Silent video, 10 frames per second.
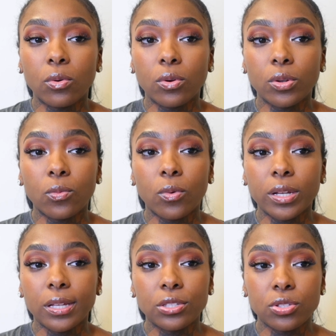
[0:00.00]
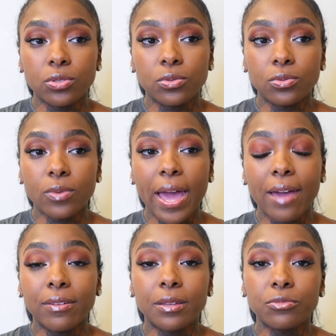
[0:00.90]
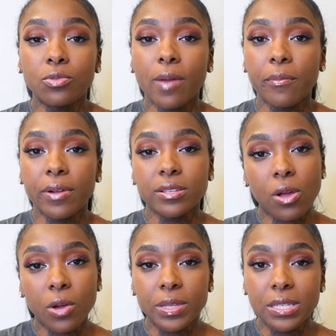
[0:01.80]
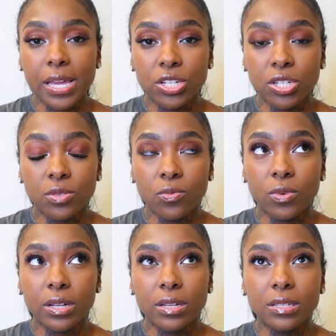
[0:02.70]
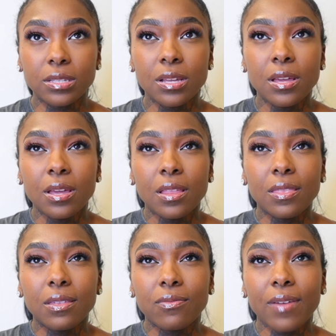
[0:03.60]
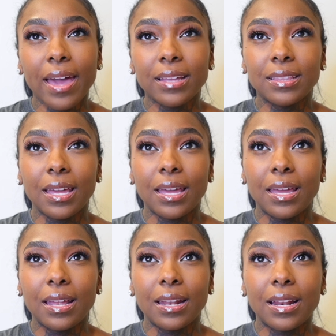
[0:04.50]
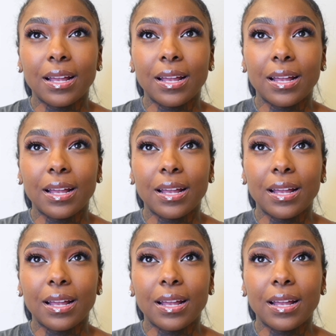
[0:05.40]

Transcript: on wanting to have him do my breast augmentation was the fact that